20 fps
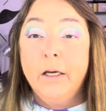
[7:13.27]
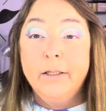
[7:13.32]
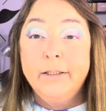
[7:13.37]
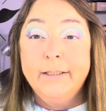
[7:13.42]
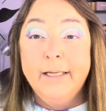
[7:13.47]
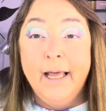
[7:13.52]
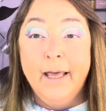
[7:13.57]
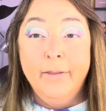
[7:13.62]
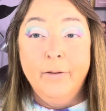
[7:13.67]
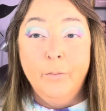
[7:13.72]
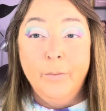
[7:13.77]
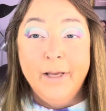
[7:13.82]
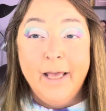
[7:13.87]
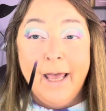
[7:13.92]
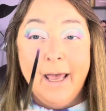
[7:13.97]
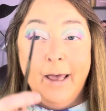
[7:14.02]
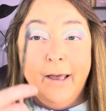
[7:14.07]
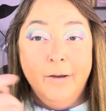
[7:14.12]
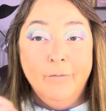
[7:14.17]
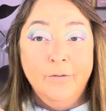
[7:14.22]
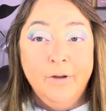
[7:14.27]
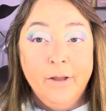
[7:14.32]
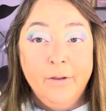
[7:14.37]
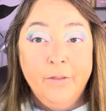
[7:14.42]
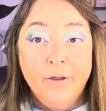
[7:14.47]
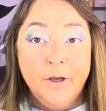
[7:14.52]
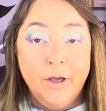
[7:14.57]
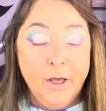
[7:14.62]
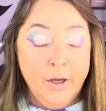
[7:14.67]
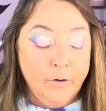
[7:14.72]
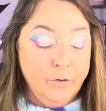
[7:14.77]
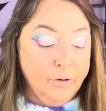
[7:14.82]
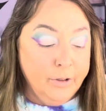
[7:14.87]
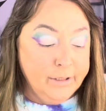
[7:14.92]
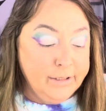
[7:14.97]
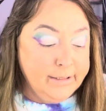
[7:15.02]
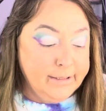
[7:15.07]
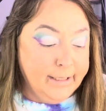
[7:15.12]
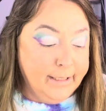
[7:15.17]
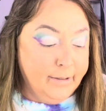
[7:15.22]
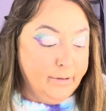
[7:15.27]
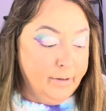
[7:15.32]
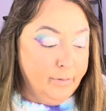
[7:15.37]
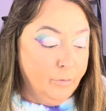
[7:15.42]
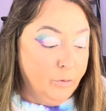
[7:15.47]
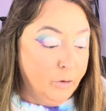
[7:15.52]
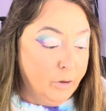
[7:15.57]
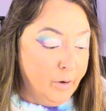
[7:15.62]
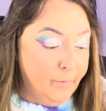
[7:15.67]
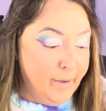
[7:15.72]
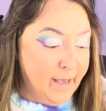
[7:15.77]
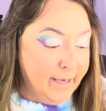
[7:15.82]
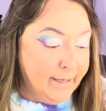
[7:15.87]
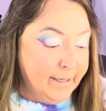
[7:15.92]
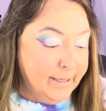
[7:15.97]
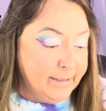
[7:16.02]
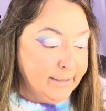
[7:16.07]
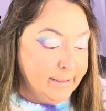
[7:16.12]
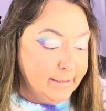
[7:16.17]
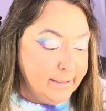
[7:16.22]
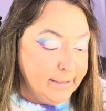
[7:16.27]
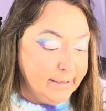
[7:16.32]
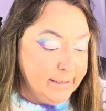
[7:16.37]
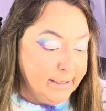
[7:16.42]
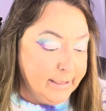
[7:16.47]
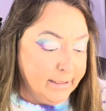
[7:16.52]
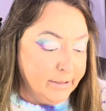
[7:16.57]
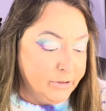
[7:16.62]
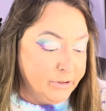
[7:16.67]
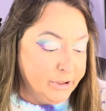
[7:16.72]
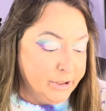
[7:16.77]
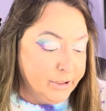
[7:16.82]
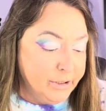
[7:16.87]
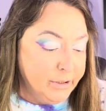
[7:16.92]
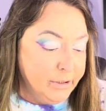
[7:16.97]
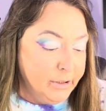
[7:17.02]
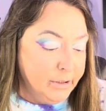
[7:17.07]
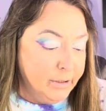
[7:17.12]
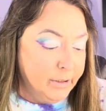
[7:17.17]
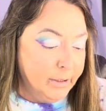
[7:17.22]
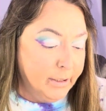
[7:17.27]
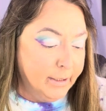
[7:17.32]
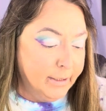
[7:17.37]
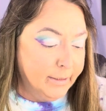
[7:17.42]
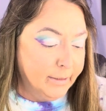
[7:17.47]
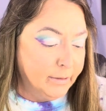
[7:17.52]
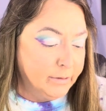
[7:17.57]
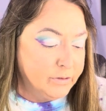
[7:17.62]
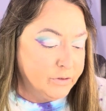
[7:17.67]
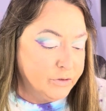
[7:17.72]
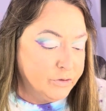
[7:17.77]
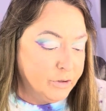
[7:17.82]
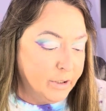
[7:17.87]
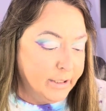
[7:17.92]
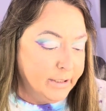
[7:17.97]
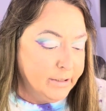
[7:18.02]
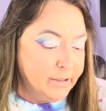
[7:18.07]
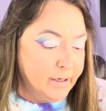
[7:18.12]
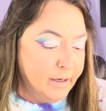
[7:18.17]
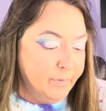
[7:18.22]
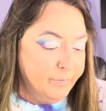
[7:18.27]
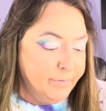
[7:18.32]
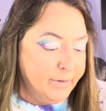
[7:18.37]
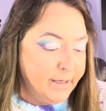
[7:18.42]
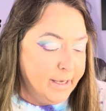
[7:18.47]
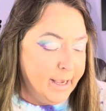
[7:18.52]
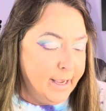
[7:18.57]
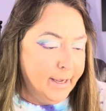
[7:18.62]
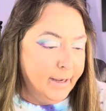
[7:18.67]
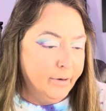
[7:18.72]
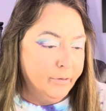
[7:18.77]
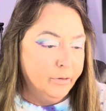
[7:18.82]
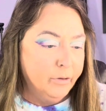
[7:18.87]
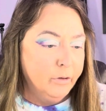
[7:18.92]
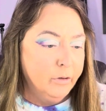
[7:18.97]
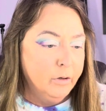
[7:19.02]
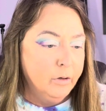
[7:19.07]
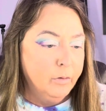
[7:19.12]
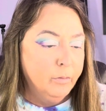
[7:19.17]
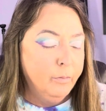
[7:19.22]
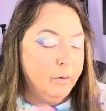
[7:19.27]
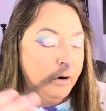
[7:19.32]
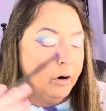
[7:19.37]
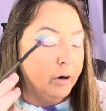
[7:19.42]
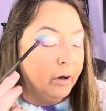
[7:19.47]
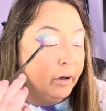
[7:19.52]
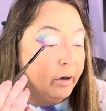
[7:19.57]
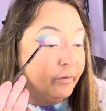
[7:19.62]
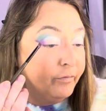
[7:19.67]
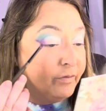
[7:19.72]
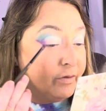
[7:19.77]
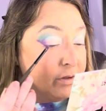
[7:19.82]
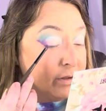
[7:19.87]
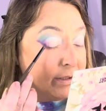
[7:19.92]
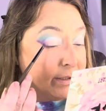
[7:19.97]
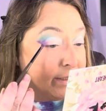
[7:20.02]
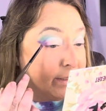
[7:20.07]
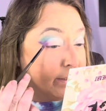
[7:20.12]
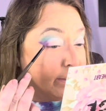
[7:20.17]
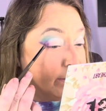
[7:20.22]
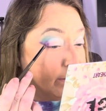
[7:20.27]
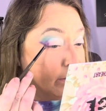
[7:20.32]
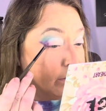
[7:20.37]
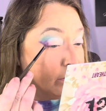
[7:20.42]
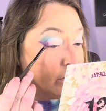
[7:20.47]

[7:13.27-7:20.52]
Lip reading: now that we have the cut crease down, I'm going to go back into detention and straighten up the outer part of the lid.